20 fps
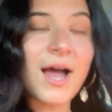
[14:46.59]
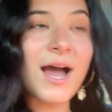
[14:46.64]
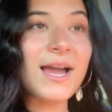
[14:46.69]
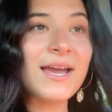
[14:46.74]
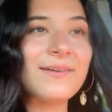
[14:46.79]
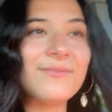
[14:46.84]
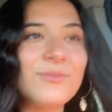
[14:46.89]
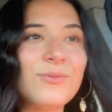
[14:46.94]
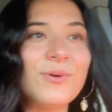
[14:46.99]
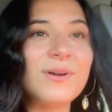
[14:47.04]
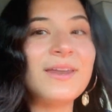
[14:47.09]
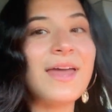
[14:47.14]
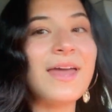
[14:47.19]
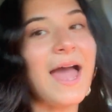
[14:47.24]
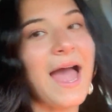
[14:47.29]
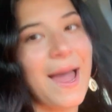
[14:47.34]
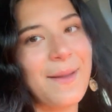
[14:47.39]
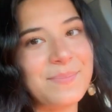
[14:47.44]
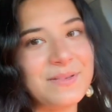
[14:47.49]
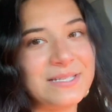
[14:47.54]
Hi, everyone.
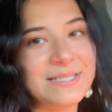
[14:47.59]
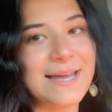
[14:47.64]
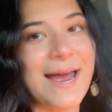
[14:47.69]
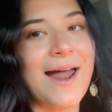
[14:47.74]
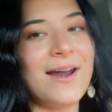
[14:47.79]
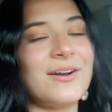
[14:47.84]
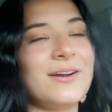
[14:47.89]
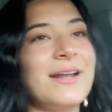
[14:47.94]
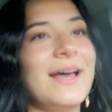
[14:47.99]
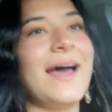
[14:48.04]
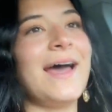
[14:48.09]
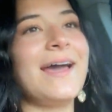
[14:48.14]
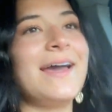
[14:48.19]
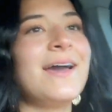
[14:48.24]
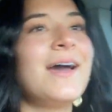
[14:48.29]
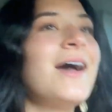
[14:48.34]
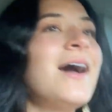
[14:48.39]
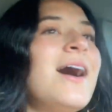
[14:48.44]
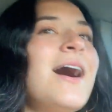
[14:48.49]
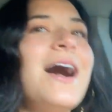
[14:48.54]
Happy Saturday.
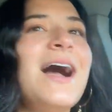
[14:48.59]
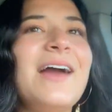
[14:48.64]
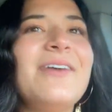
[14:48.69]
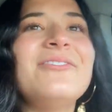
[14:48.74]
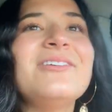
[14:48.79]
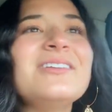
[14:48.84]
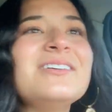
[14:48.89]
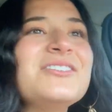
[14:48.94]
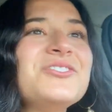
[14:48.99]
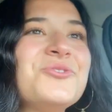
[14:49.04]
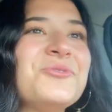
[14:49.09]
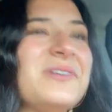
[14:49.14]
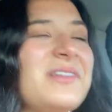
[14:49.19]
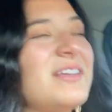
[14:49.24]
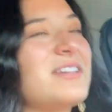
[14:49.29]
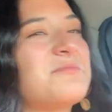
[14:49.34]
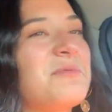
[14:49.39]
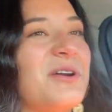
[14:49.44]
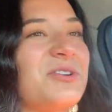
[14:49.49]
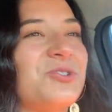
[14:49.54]
I really didn't do
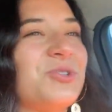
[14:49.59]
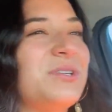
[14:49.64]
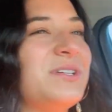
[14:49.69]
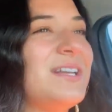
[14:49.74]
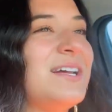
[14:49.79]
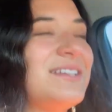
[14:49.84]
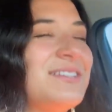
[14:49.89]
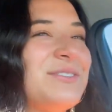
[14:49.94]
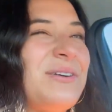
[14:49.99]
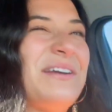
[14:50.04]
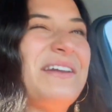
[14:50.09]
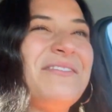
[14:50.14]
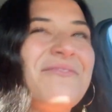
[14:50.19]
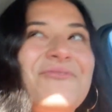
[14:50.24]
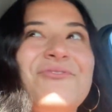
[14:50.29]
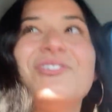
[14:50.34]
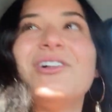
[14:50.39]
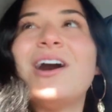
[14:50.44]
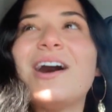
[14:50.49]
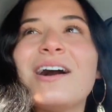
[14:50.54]
anything special today, so I
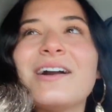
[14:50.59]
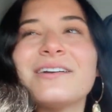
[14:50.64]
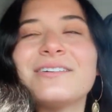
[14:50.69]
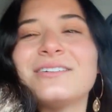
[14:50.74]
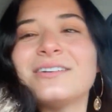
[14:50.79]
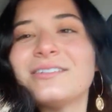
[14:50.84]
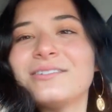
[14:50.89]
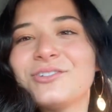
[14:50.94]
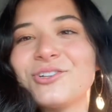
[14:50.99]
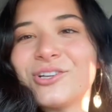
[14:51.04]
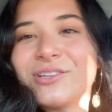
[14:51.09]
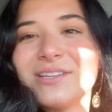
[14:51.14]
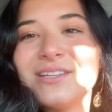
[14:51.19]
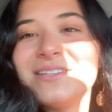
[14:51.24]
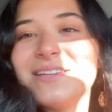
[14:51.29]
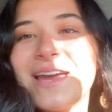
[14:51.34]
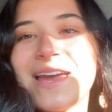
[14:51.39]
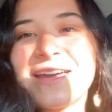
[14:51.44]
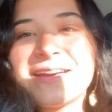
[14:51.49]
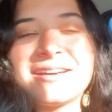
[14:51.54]
didn't vlog during the
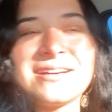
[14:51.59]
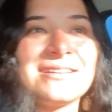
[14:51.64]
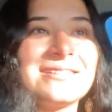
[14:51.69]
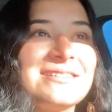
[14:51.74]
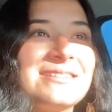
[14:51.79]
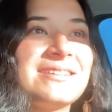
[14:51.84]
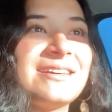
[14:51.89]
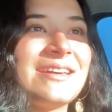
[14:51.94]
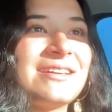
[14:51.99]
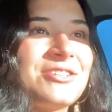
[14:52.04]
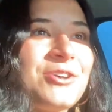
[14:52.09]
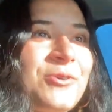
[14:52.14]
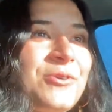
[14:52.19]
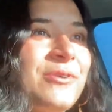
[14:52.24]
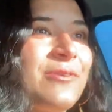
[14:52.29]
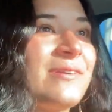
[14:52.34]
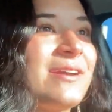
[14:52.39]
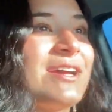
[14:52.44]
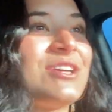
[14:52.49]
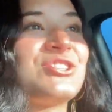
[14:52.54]
day because
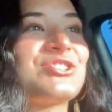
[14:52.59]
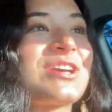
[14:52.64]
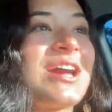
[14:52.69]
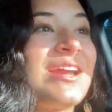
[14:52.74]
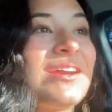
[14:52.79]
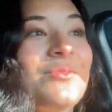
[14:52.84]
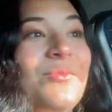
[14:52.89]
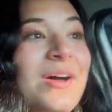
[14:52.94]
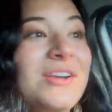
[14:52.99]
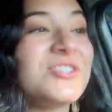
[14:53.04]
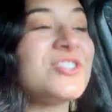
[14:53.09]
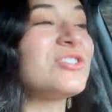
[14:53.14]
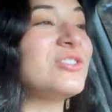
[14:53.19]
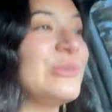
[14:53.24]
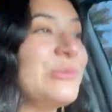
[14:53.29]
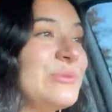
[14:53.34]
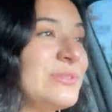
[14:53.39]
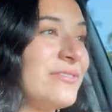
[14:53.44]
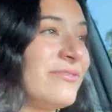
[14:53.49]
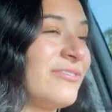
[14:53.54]
Antonio and I just kind of watched
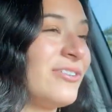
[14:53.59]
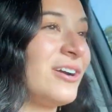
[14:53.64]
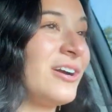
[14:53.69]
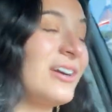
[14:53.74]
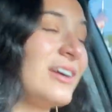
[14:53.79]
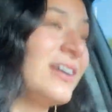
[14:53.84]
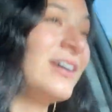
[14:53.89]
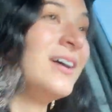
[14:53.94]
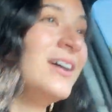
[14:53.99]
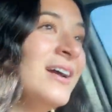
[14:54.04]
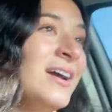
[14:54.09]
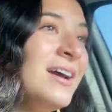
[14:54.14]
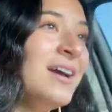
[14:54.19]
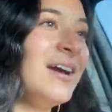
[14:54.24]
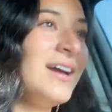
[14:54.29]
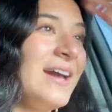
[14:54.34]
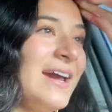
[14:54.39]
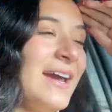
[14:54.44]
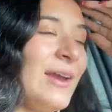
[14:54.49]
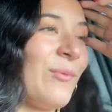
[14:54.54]
Lucifer.
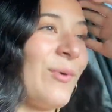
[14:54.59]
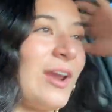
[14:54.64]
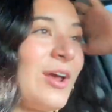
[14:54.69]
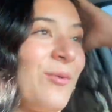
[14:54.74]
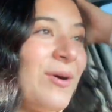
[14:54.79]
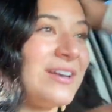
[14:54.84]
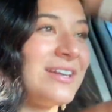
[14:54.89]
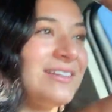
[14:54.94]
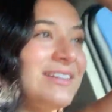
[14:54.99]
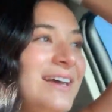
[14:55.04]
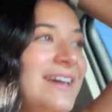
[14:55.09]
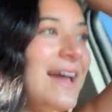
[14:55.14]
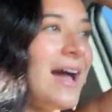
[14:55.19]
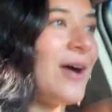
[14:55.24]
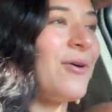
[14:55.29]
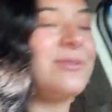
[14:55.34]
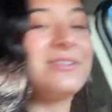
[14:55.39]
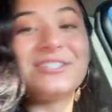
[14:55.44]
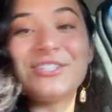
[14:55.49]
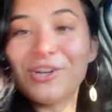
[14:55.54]
And when I wanted to lay
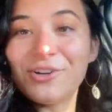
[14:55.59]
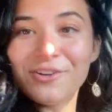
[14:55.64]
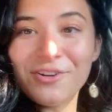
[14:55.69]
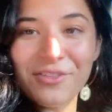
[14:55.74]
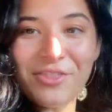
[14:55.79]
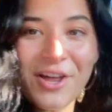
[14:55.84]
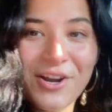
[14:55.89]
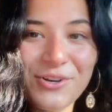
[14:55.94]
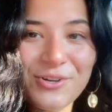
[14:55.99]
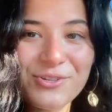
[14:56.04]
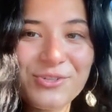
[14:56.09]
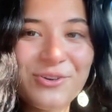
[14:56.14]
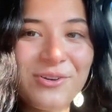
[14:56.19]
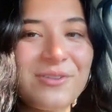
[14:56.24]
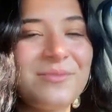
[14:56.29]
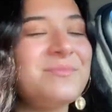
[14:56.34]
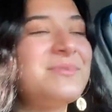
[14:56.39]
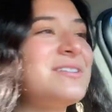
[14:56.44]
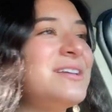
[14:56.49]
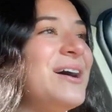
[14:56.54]
out, it started to
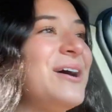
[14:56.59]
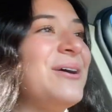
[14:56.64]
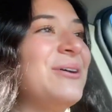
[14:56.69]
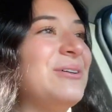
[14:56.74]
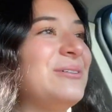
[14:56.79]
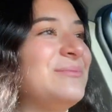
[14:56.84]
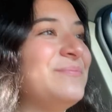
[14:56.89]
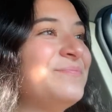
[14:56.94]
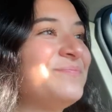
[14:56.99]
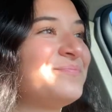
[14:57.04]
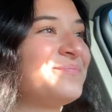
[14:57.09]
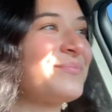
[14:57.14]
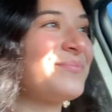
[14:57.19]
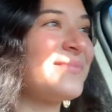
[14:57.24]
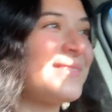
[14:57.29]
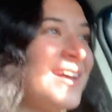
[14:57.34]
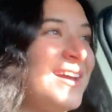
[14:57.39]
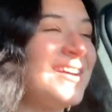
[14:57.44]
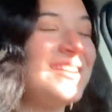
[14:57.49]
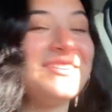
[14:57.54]
thunderstorm, so...
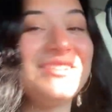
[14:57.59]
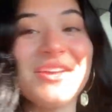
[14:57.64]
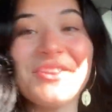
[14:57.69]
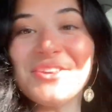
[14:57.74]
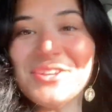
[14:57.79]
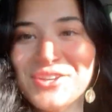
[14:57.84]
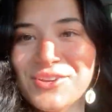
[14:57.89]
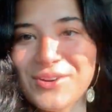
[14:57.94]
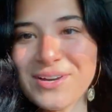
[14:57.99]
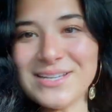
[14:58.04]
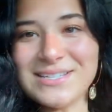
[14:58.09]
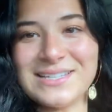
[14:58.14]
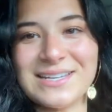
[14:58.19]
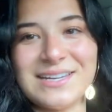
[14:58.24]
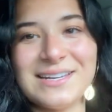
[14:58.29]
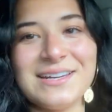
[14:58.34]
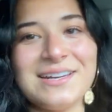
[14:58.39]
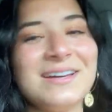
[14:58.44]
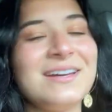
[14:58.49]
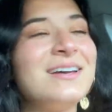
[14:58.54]
nothing
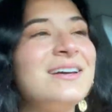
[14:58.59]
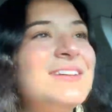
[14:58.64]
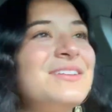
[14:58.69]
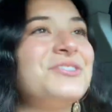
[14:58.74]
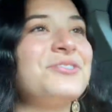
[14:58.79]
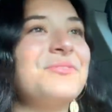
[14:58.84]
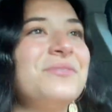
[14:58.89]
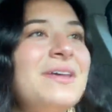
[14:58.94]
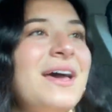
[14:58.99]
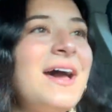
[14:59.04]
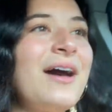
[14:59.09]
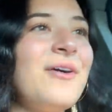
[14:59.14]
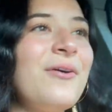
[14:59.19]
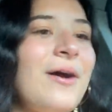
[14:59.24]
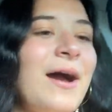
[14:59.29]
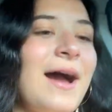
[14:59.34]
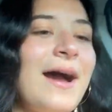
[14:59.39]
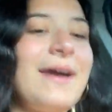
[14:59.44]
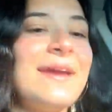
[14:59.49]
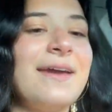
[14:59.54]
crazy. So
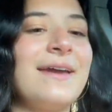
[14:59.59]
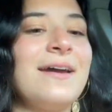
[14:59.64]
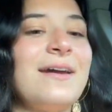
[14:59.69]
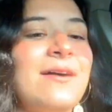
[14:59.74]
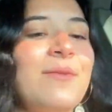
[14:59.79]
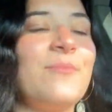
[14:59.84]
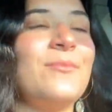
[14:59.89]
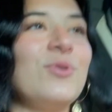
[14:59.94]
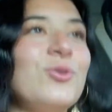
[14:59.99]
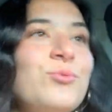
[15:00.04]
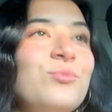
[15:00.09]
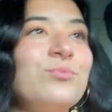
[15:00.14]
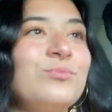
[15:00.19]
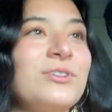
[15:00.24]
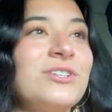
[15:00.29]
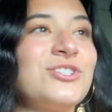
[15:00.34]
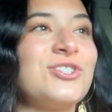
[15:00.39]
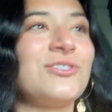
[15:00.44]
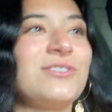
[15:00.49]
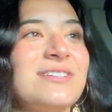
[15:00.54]
now I am,
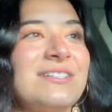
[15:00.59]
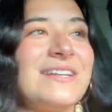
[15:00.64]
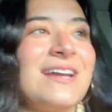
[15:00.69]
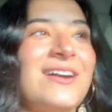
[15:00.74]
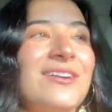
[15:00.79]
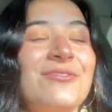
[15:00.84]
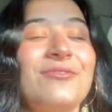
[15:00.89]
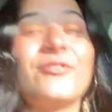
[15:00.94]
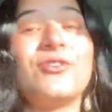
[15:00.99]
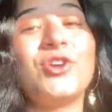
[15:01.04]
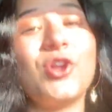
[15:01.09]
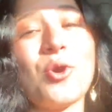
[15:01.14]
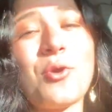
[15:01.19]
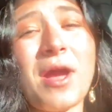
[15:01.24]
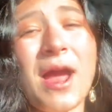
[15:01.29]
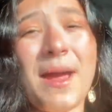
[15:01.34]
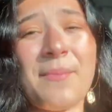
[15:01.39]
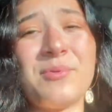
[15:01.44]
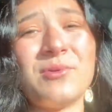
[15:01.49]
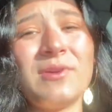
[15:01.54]
let's turn this down, no
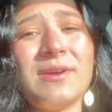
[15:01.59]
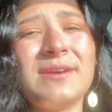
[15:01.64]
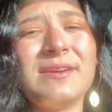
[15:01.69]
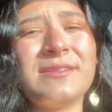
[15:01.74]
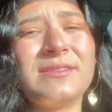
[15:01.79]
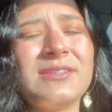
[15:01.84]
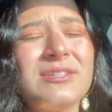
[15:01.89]
copyright in